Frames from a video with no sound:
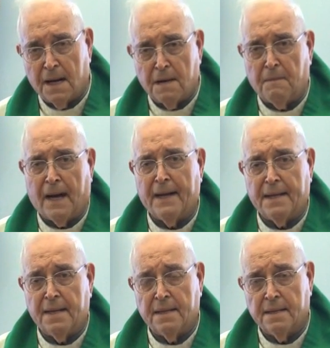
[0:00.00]

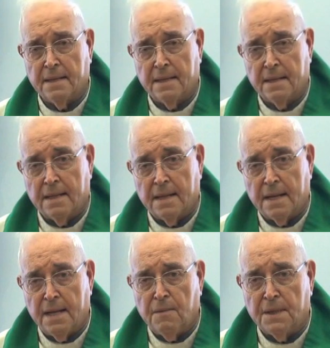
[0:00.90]
rabbi,
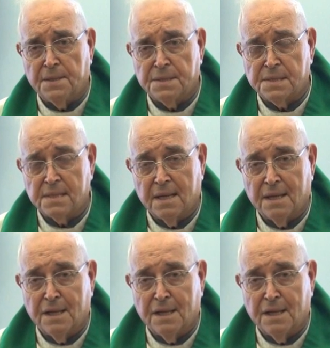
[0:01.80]
he was